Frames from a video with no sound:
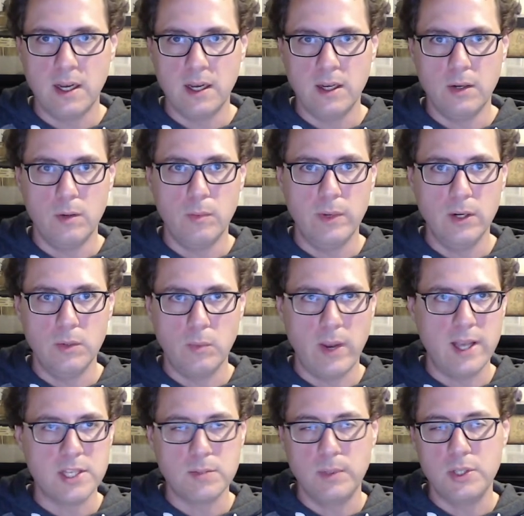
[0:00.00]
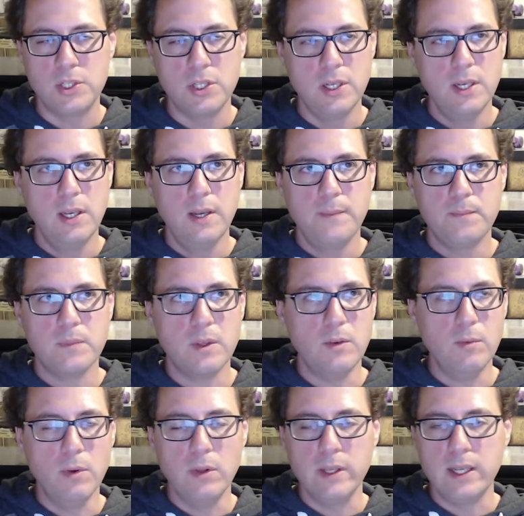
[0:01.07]
Weird West, which
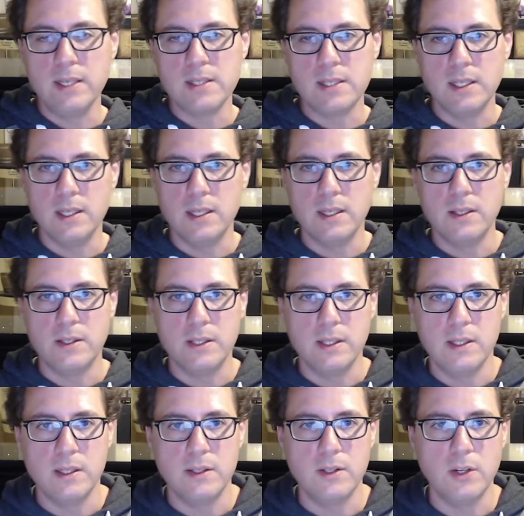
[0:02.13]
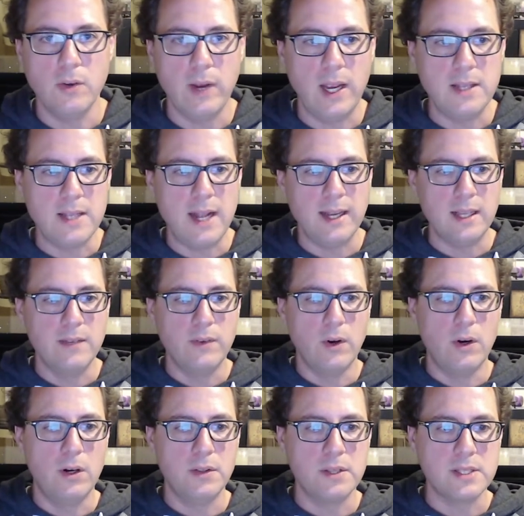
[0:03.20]
really is the granddaddy of
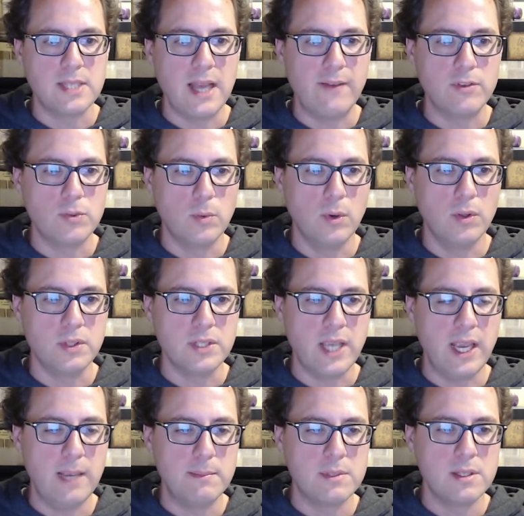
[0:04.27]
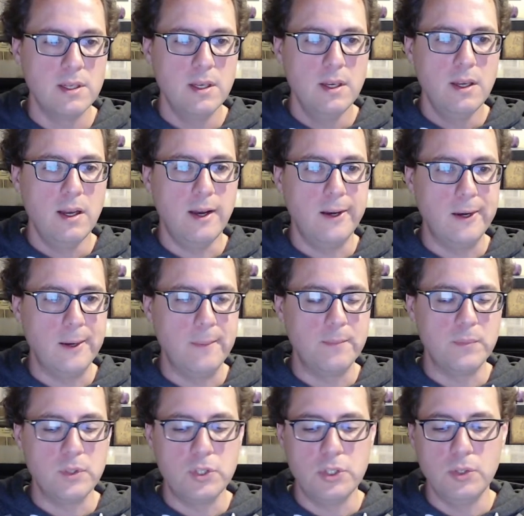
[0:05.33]
all the Savage Worlds games.
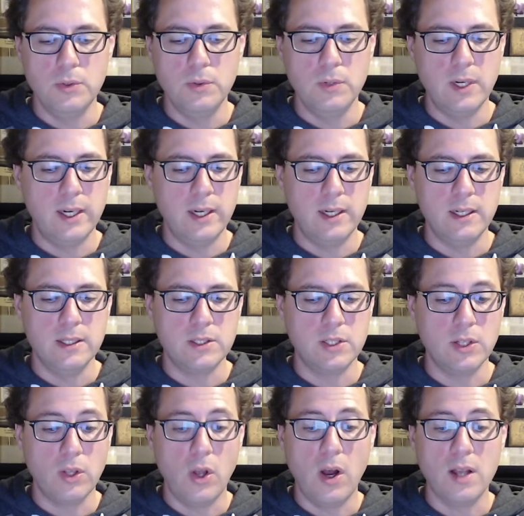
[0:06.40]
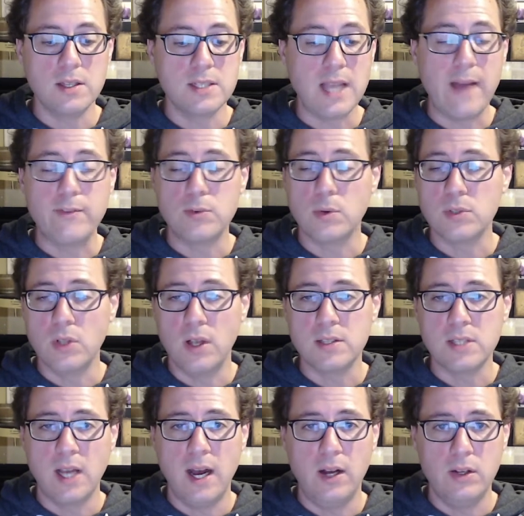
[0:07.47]
Savage Worlds Lost
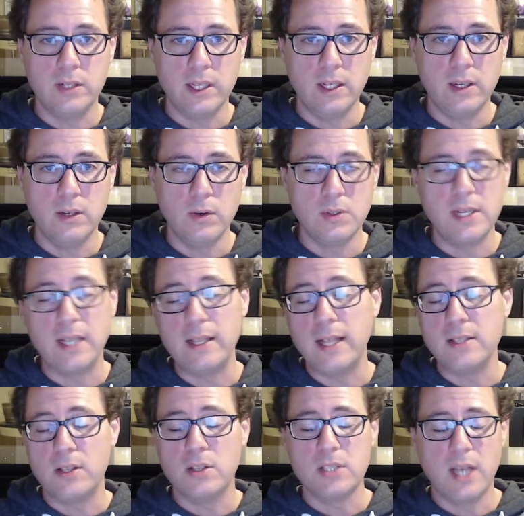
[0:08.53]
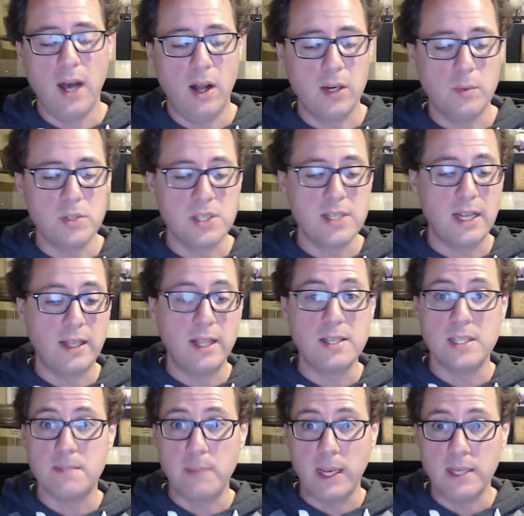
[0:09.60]
Colony, or Deadlands Lost Colony, which is Deadlands in
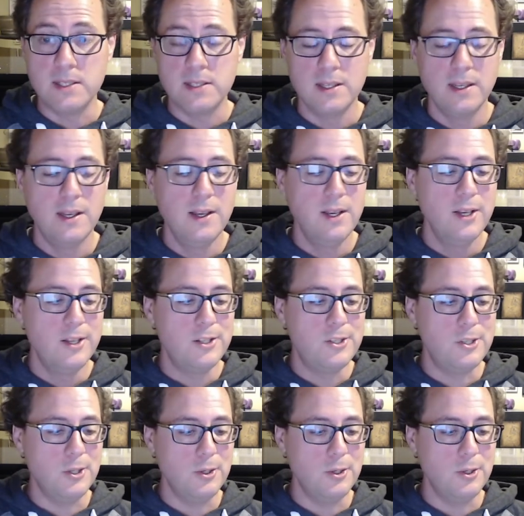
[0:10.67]
space, to